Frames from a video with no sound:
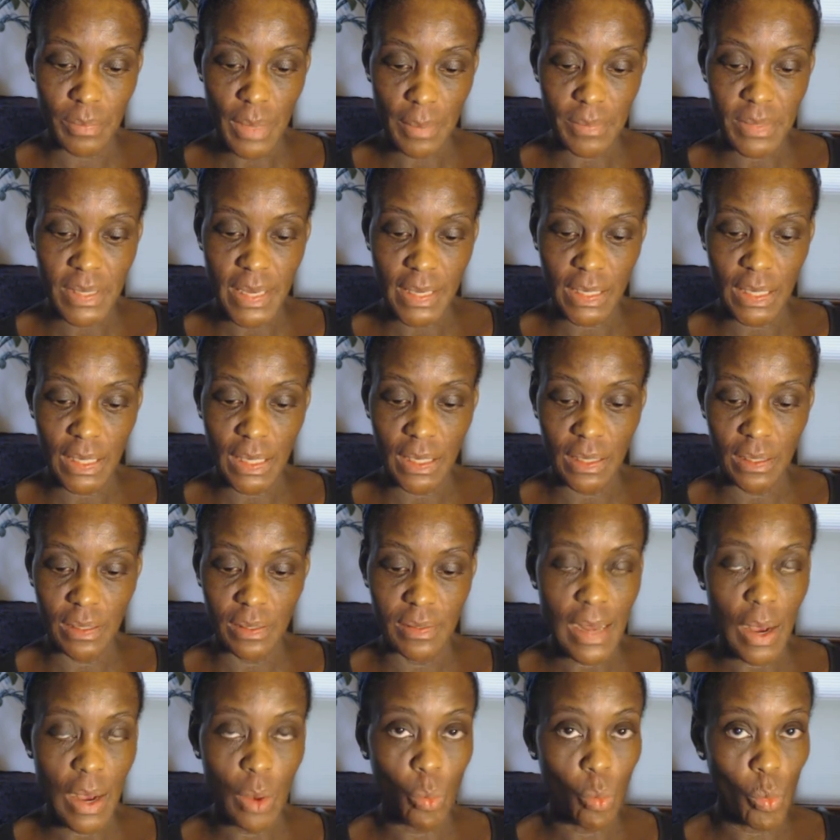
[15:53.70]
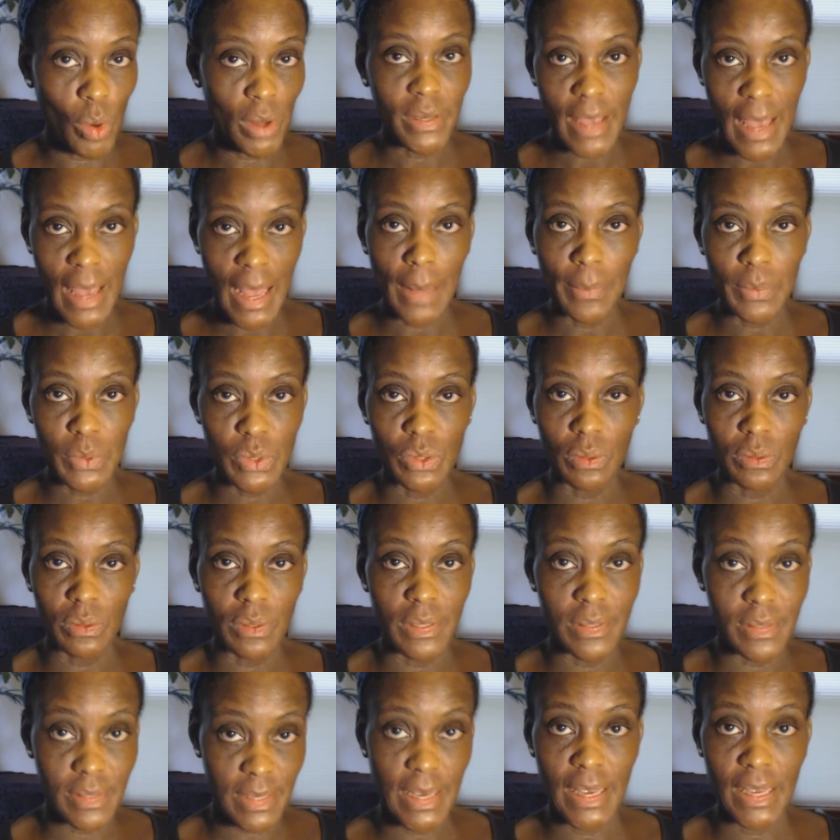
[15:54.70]
taking not 1 capsule
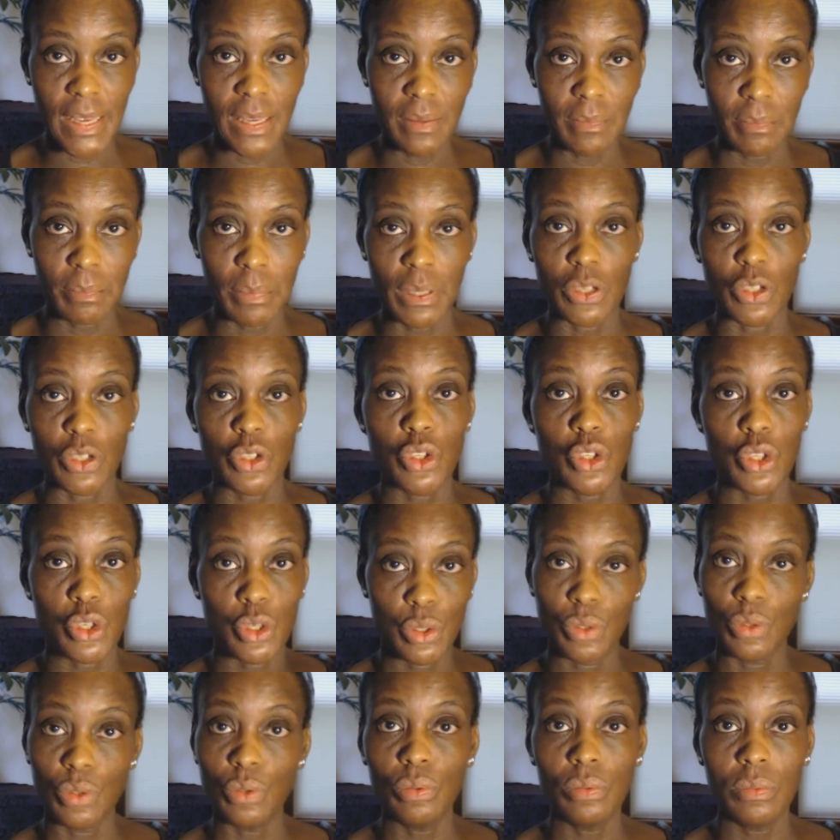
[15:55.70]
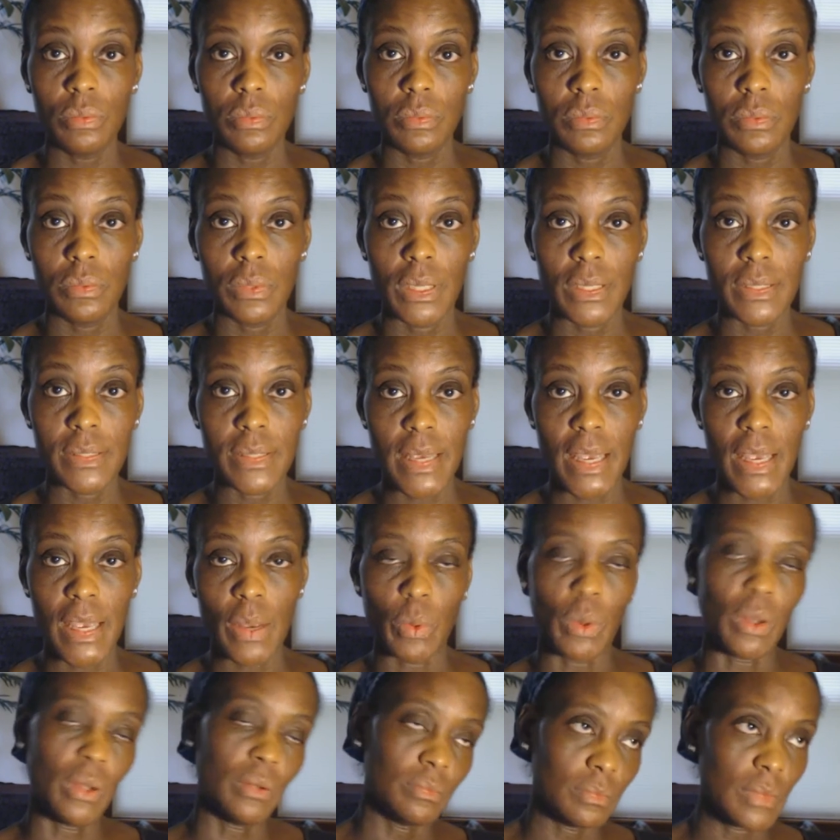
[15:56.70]
a day, but 2 a day.
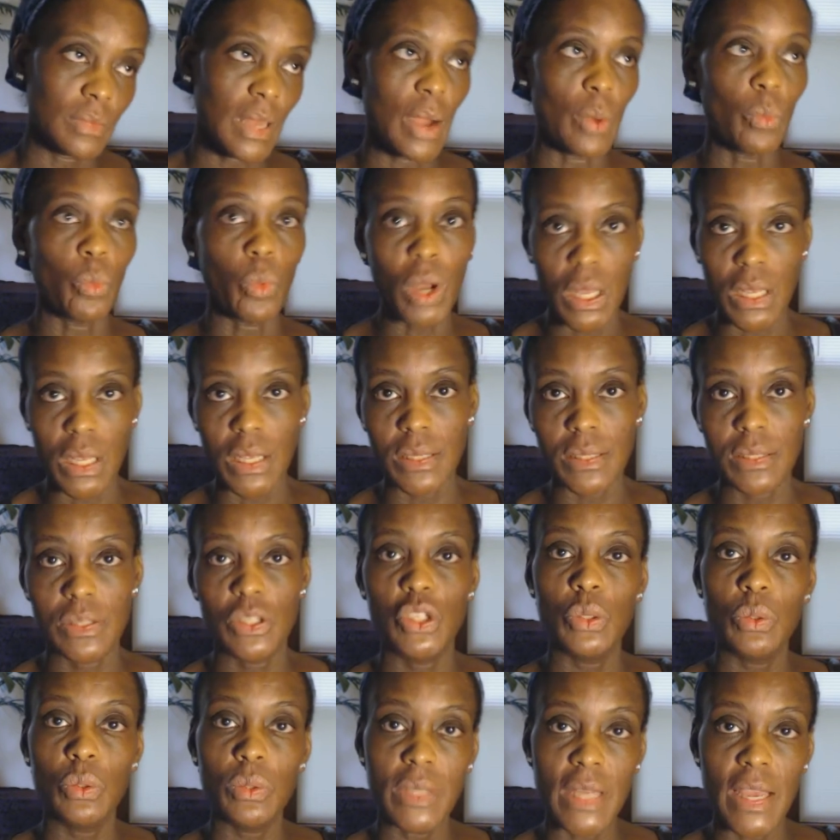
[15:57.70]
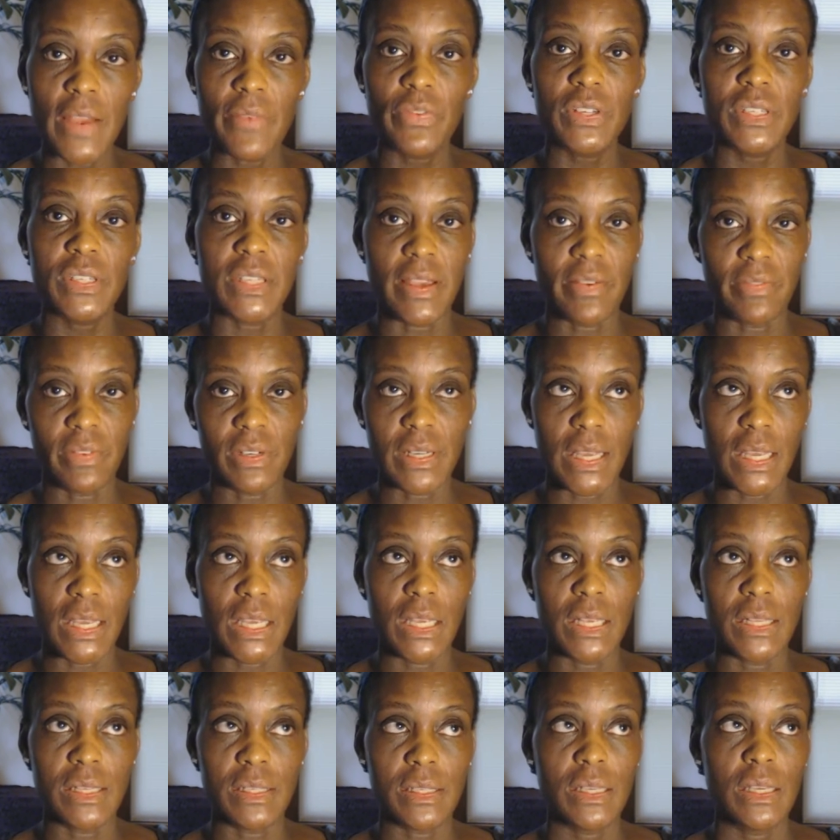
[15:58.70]
Well, I was 2 a day for 7
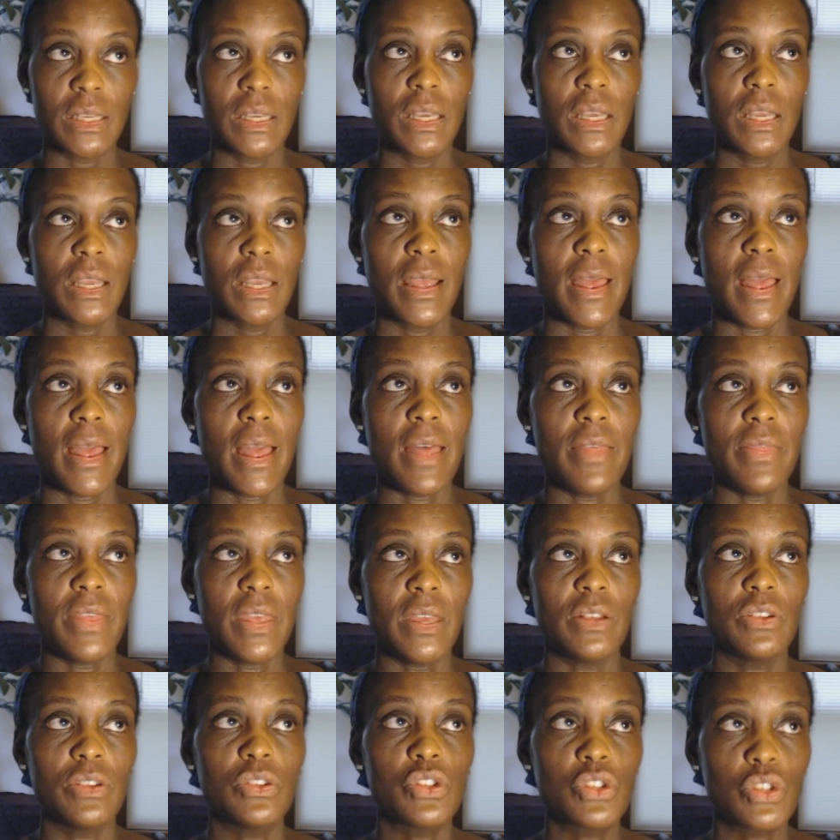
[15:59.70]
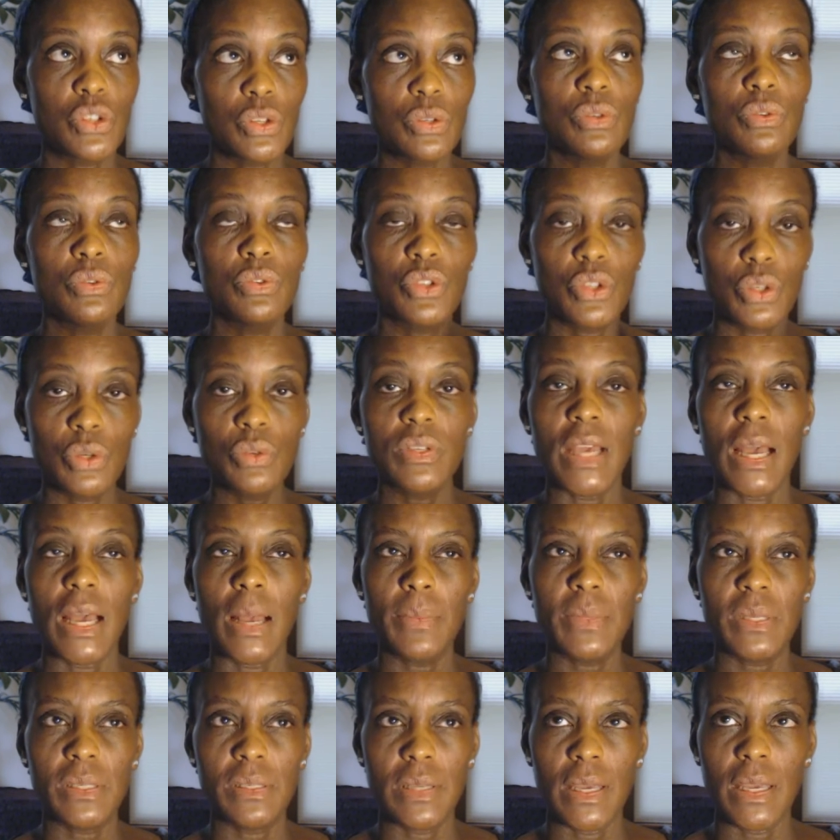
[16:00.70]
days, and then two
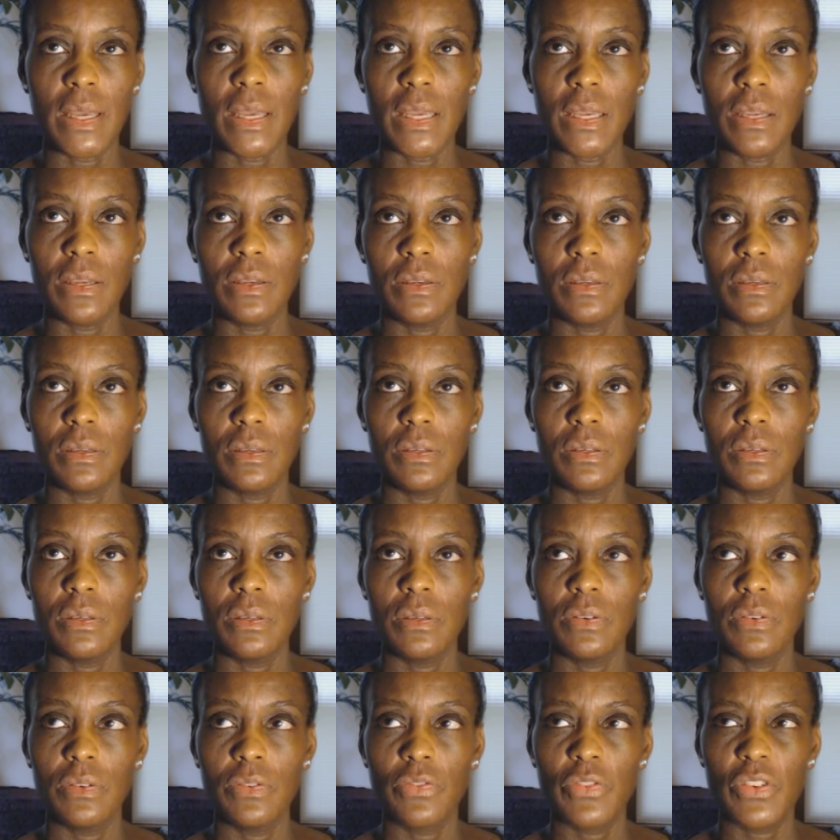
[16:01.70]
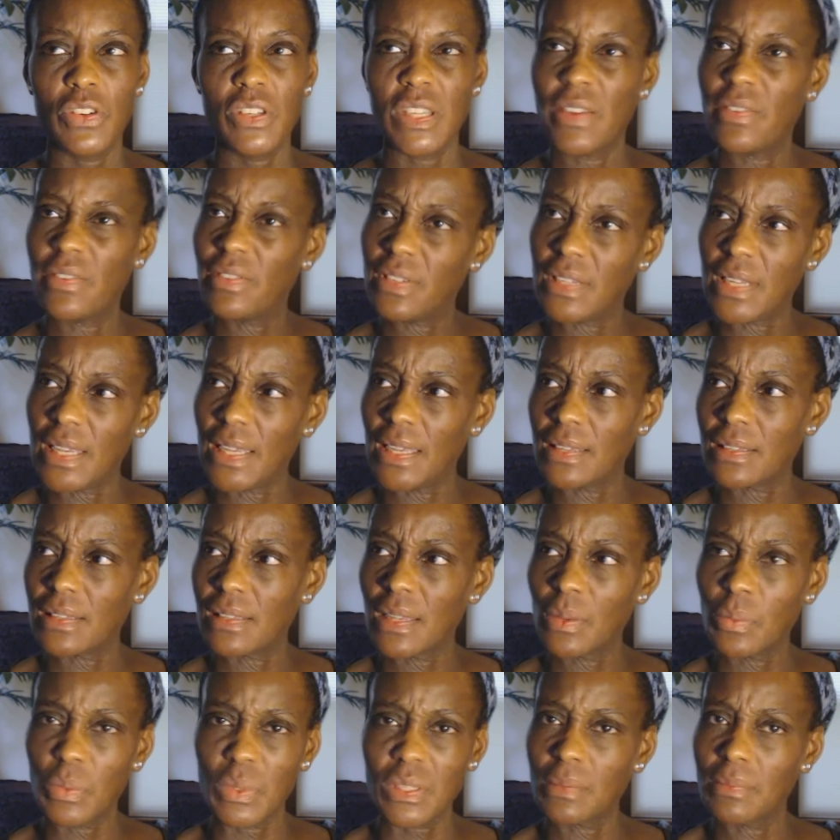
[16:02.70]
times a day for 7 days. I
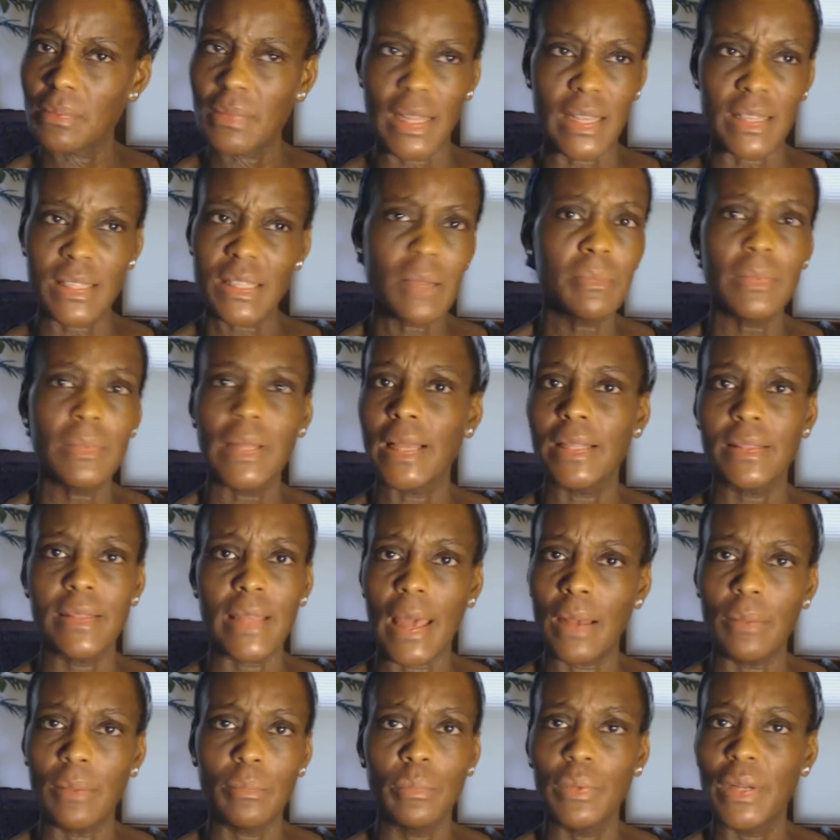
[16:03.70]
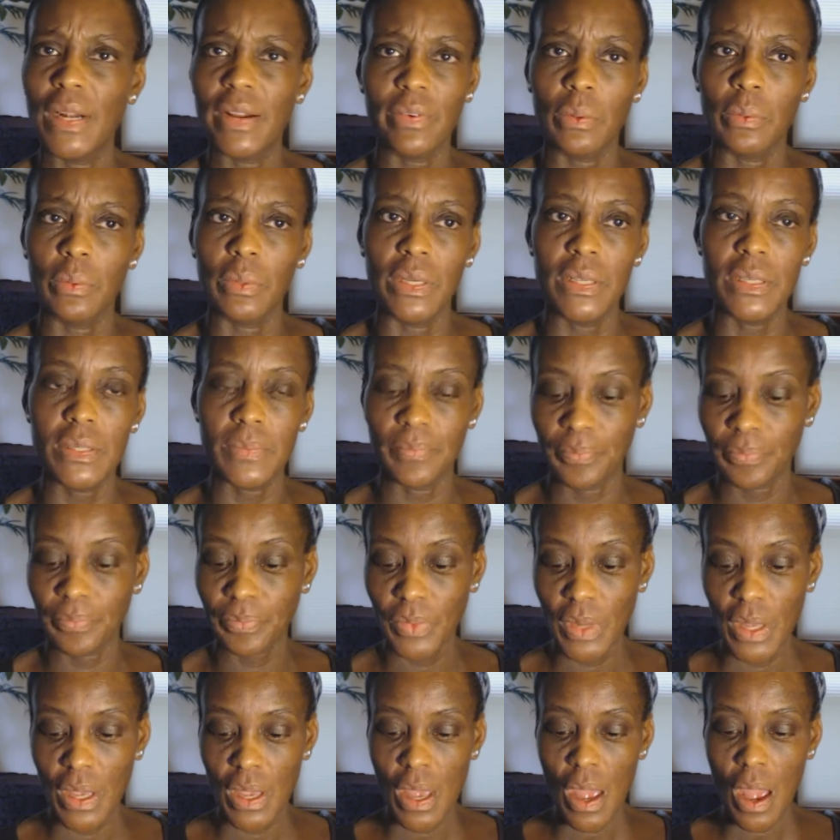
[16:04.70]
think it was something like that, whatever it was.
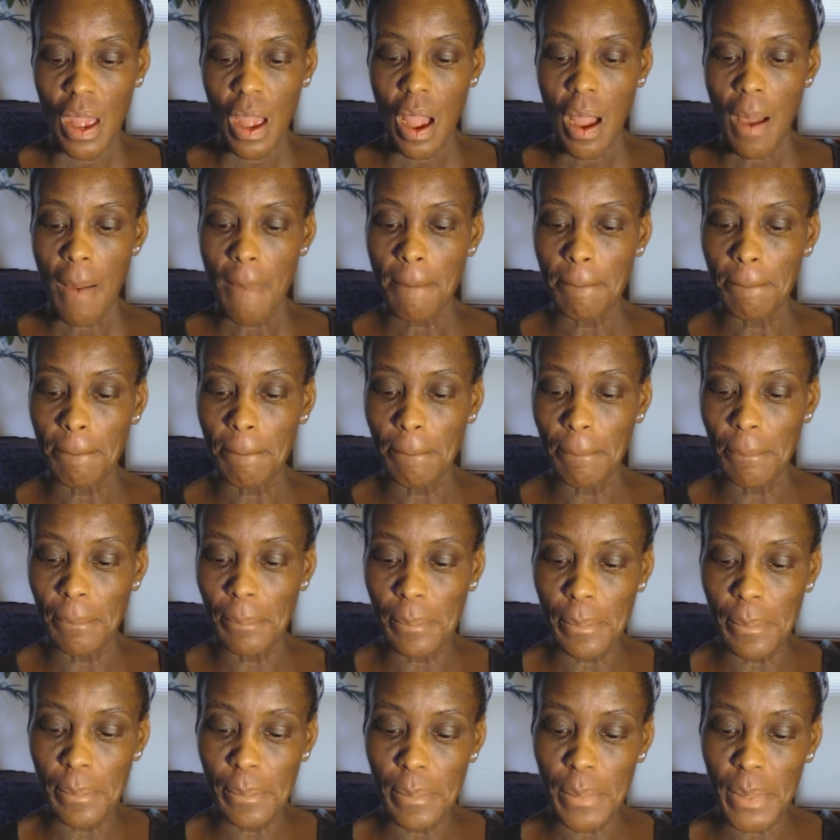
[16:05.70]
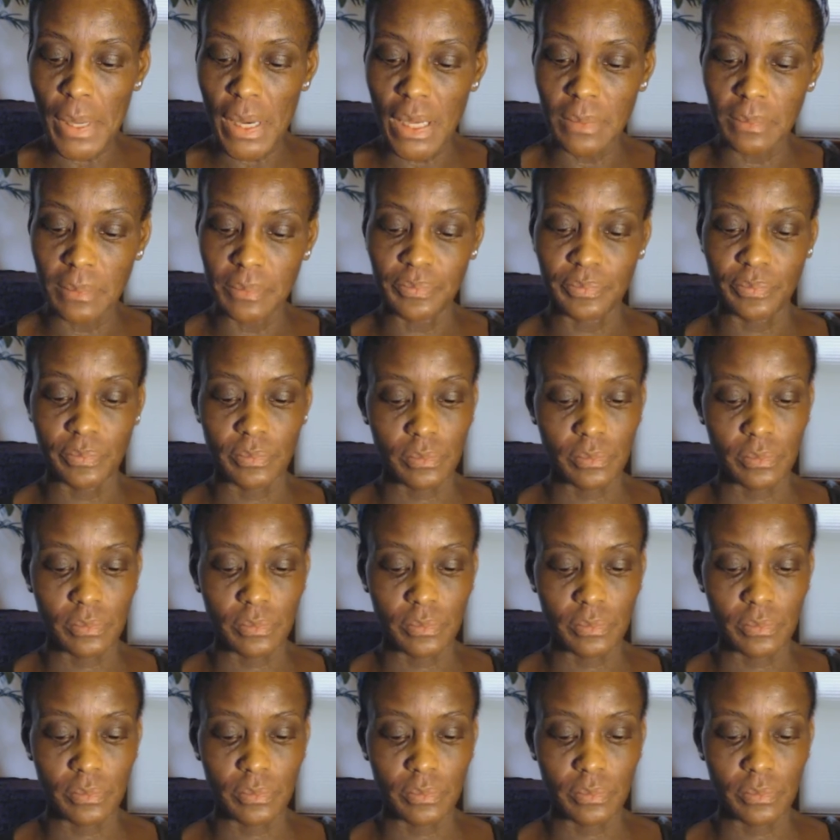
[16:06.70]
But